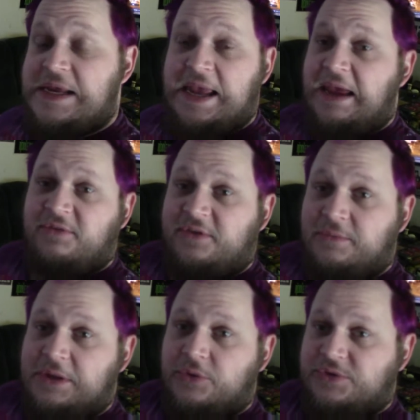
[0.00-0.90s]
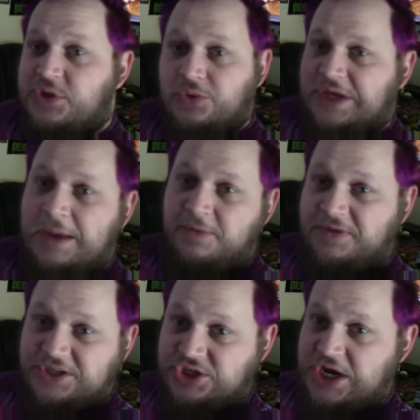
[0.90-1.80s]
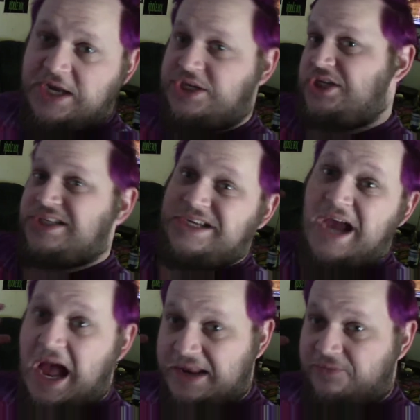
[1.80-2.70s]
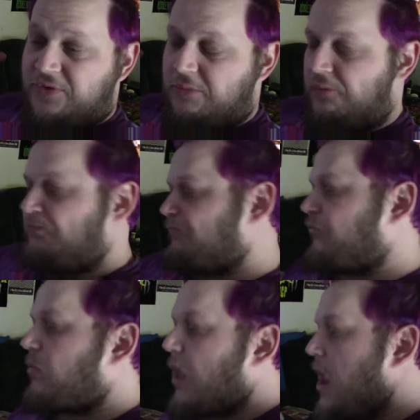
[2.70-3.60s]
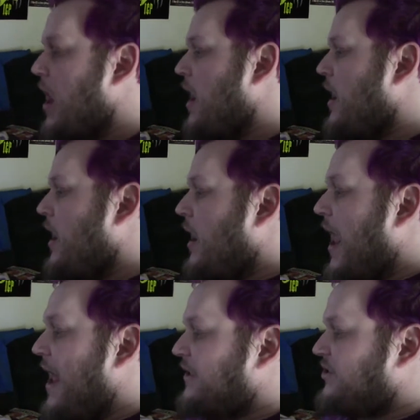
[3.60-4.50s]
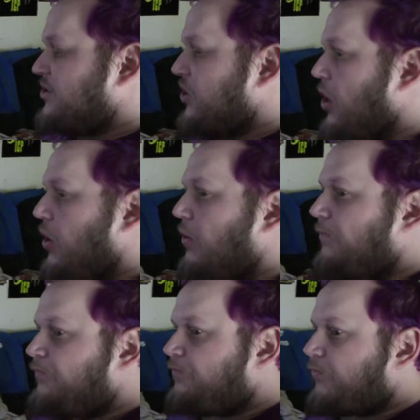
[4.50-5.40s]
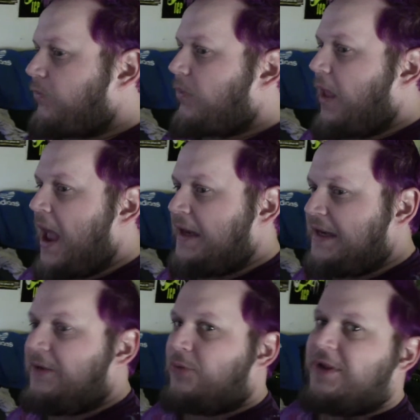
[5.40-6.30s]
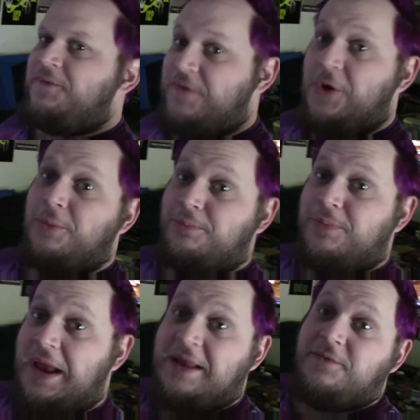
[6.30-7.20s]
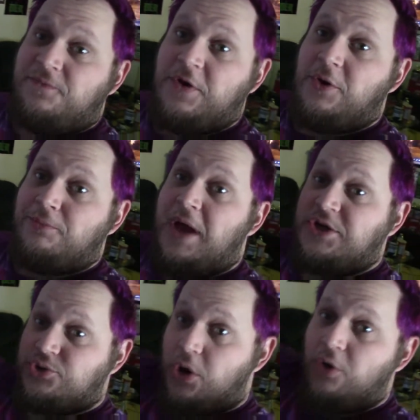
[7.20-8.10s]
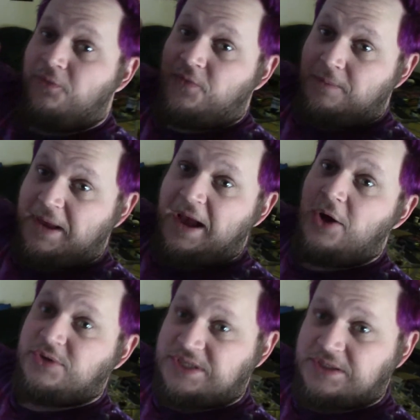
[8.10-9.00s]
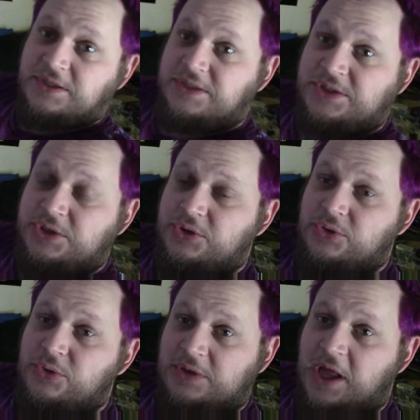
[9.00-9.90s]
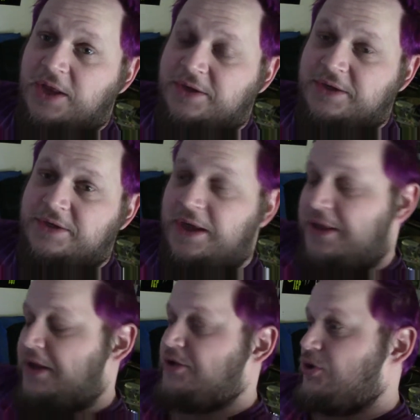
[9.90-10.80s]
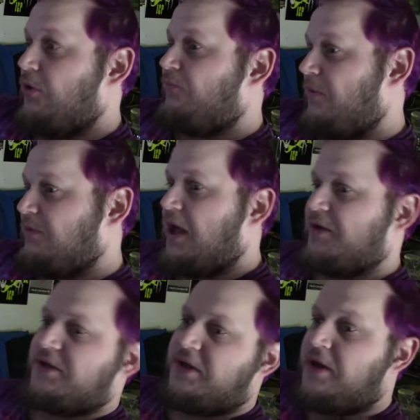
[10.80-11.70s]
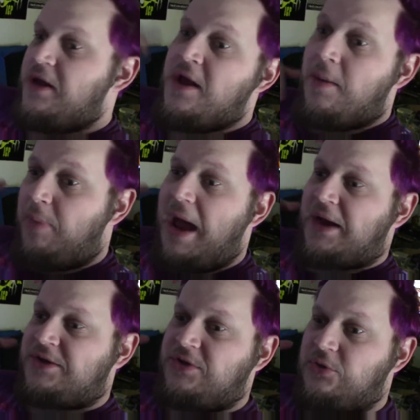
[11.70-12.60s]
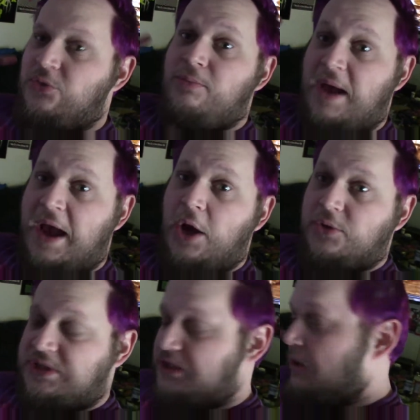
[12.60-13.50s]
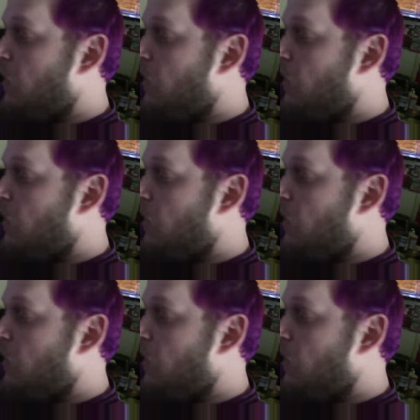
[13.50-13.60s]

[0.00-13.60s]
He gave it to me. There was no type of exchange. I just got it from him. And so I didn't really film. I didn't film. I drove from my house to London, and then I drove from London back to my house.